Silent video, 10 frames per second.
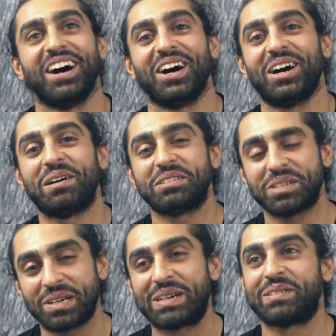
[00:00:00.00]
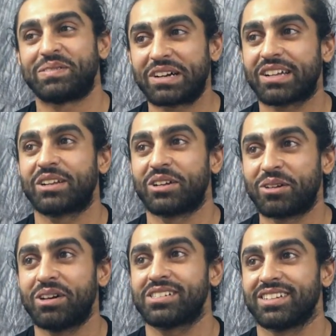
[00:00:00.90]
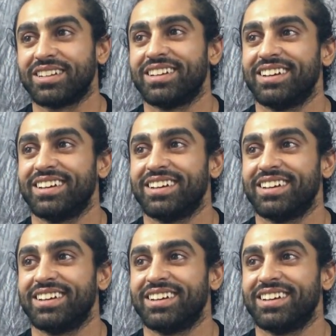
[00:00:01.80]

Uh, that's a fucking good question.